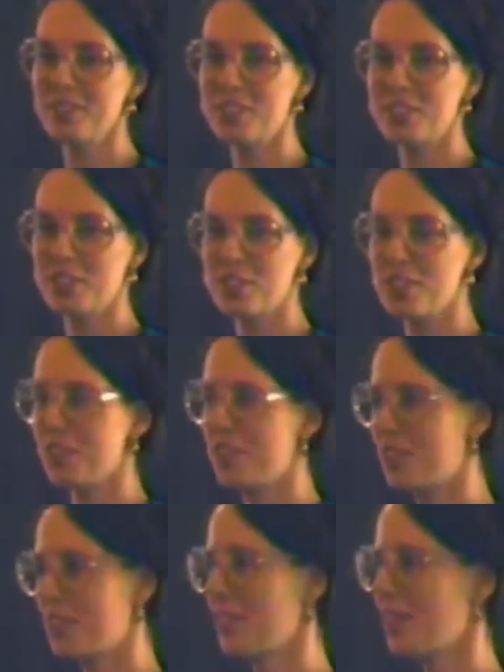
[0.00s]
which
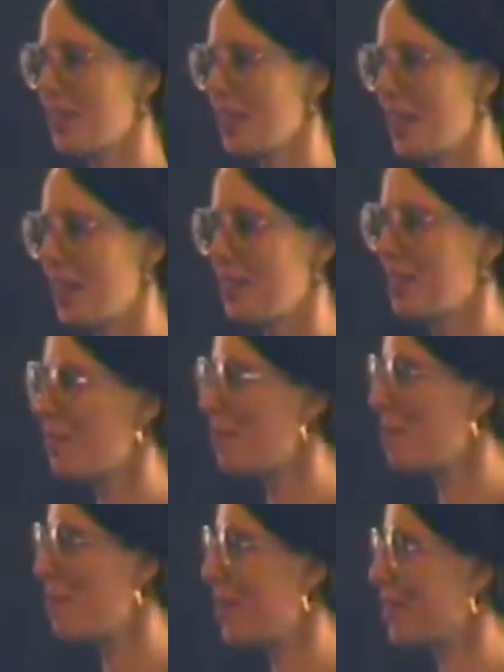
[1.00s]
encouraged thinking, I can
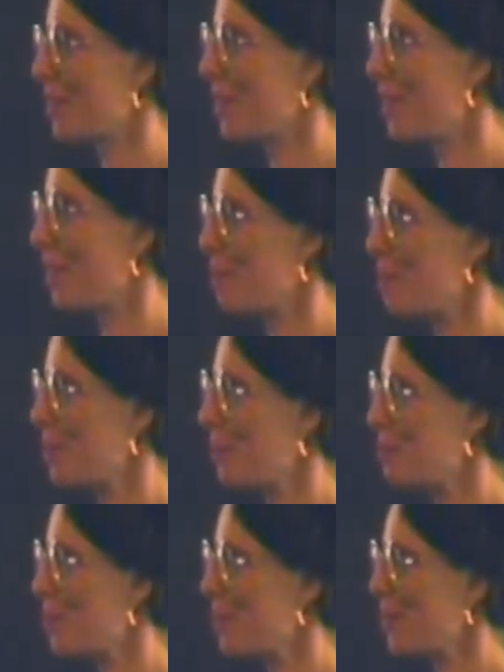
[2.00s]
never imagine Karl being
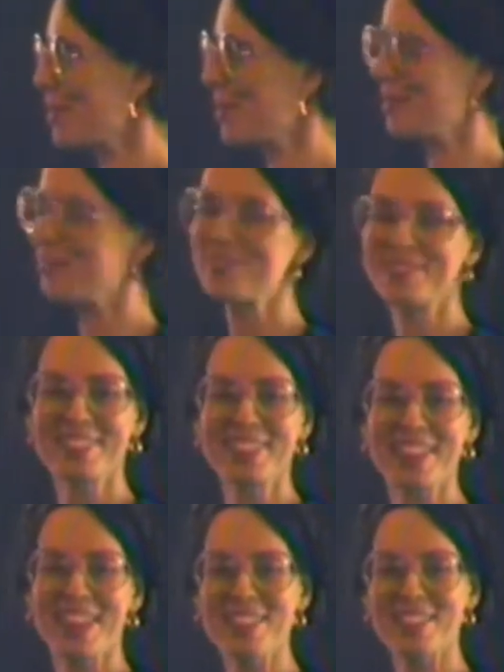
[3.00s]
boring.
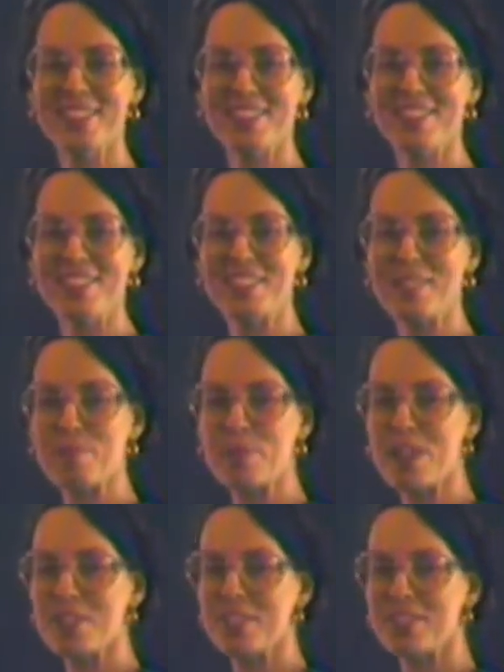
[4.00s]
And so it's a
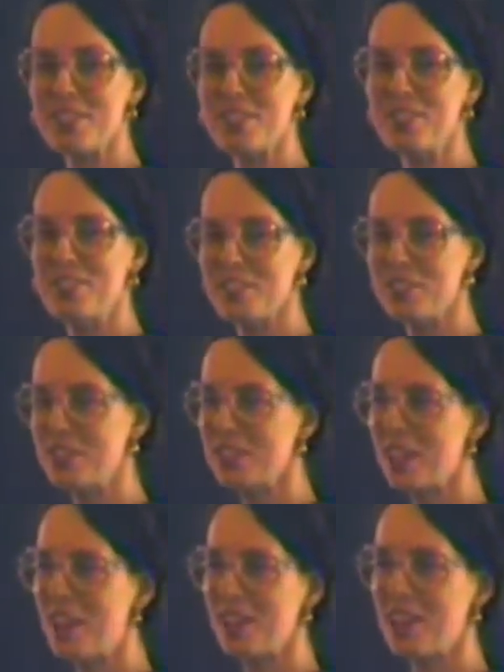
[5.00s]
pleasure to
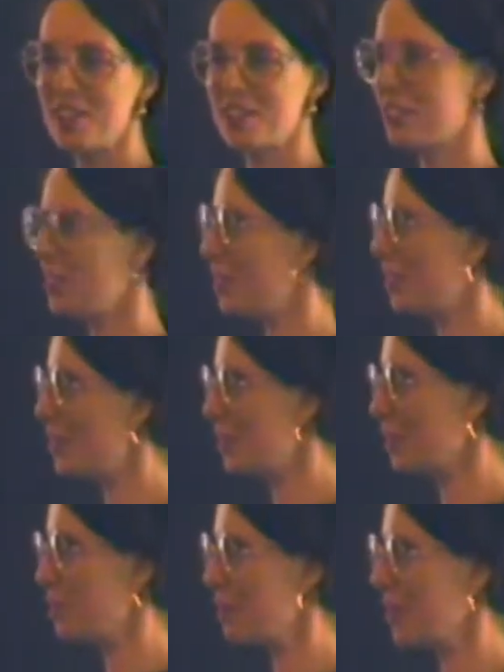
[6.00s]
introduce Karl Hess to you, who
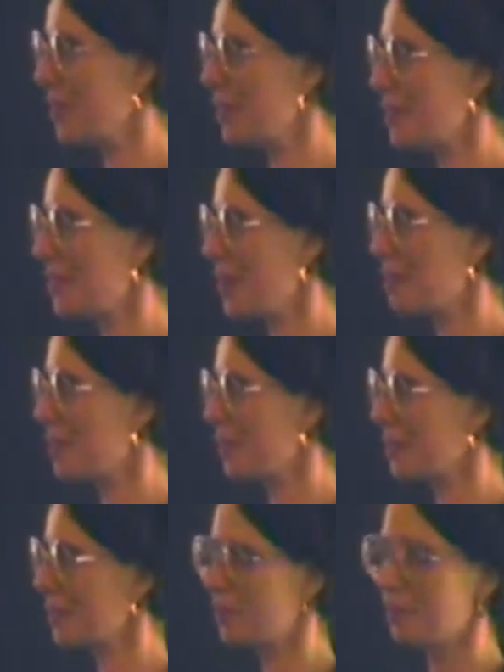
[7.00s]
will speak on the
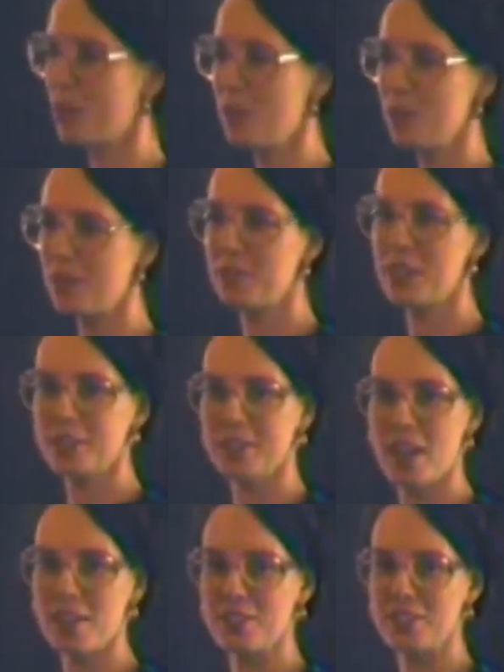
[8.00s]
subject, the role of
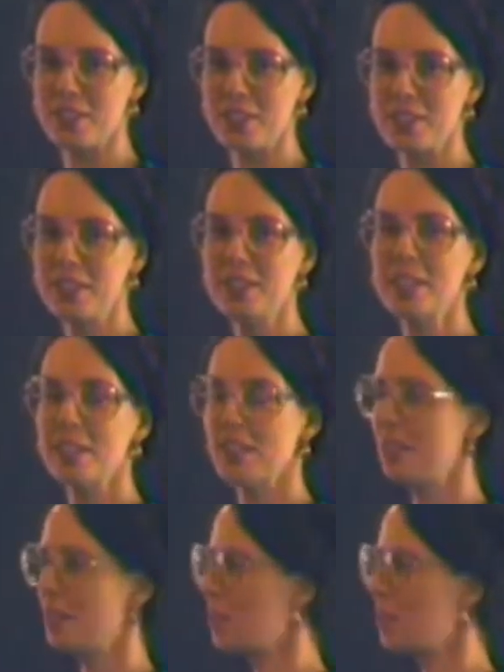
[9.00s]
technology in